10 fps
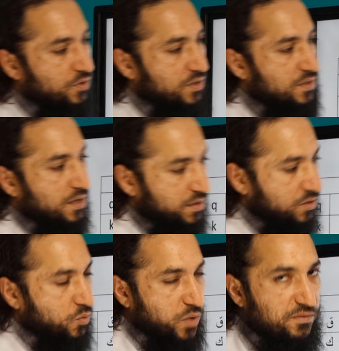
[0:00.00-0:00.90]
other
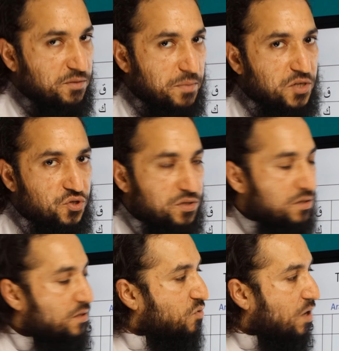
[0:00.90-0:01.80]
signs we haven't mentioned,
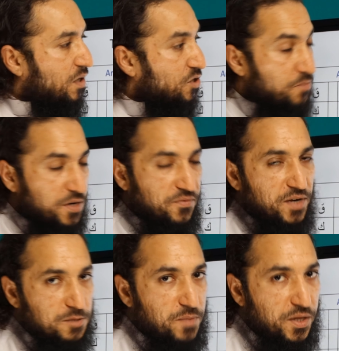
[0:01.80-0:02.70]
so I'll just briefly
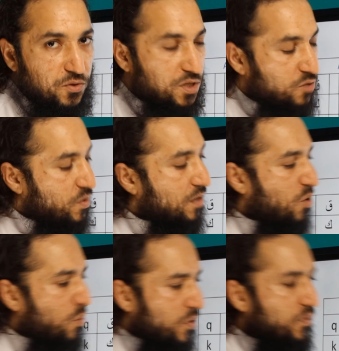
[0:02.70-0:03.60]
explain those as well.
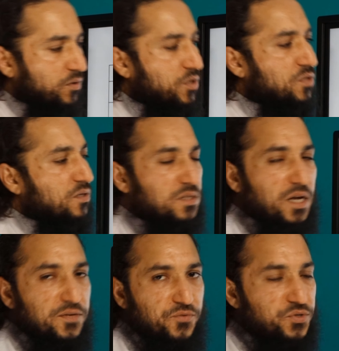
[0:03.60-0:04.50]
We will discuss that
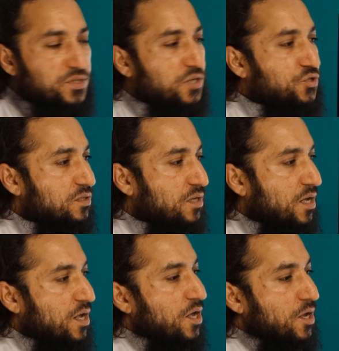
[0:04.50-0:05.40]
in future sessions.
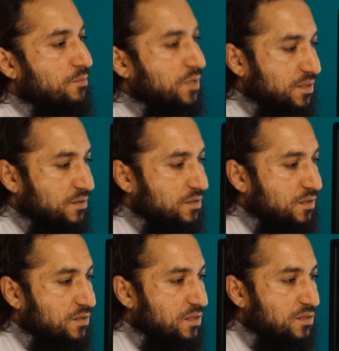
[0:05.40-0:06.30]
But
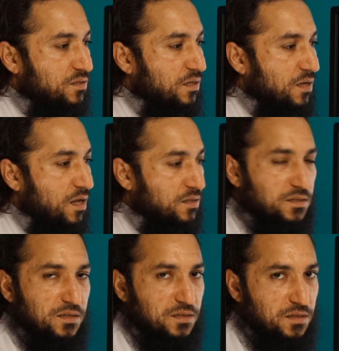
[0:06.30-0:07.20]
since this is the last
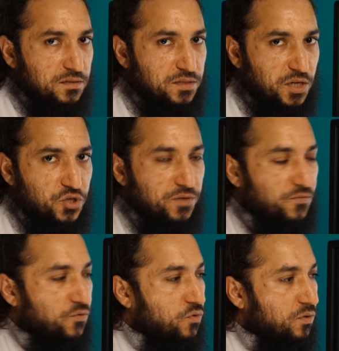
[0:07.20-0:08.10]
session
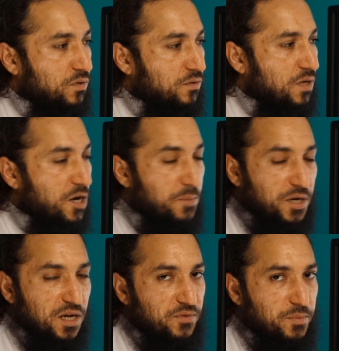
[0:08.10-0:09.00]
for Arabic
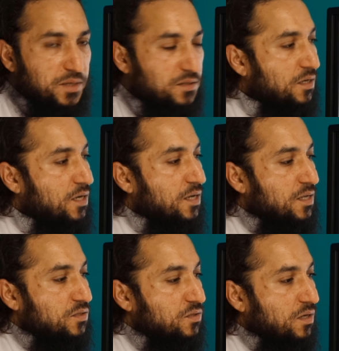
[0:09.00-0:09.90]
alphabet,
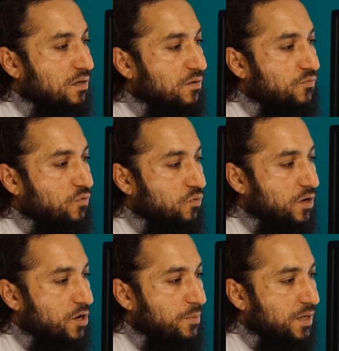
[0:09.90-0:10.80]
for
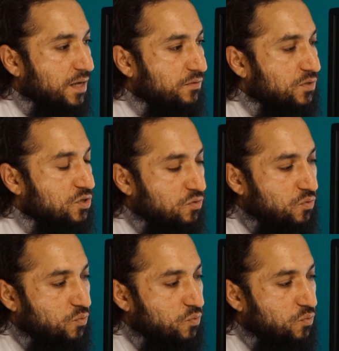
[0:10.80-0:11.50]
Arabic language, so